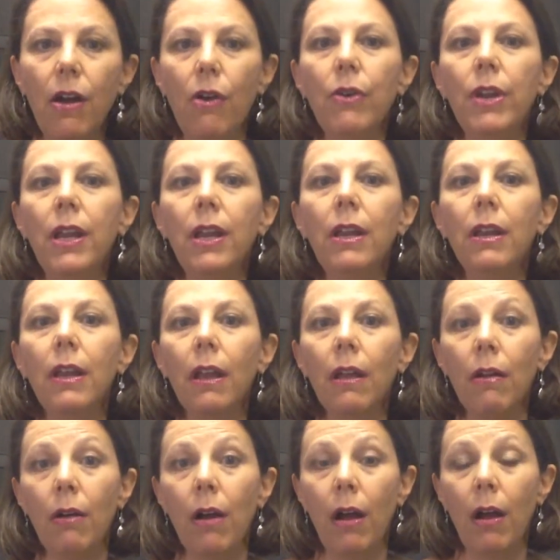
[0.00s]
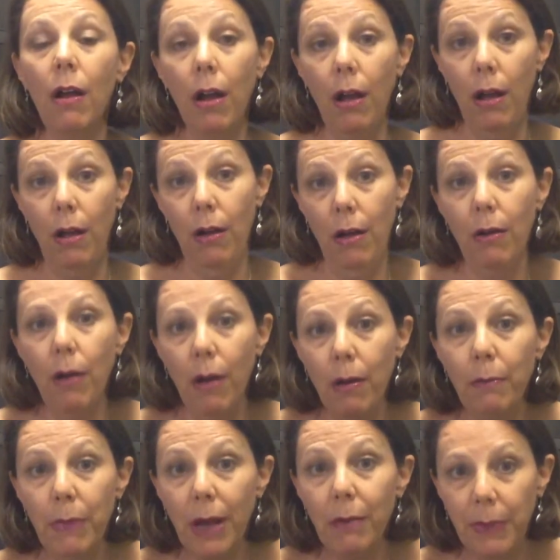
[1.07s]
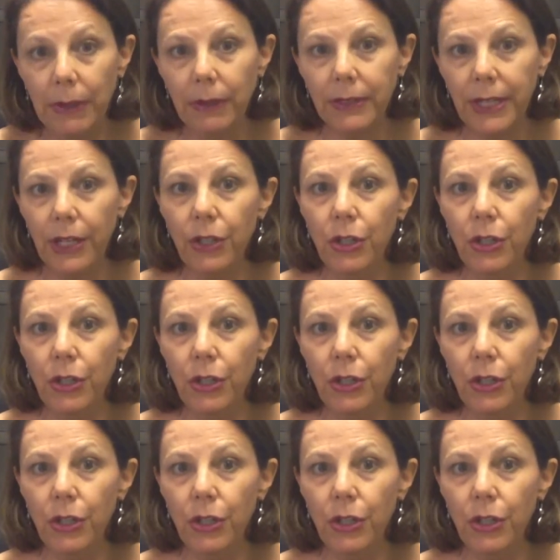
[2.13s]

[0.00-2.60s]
owning a building.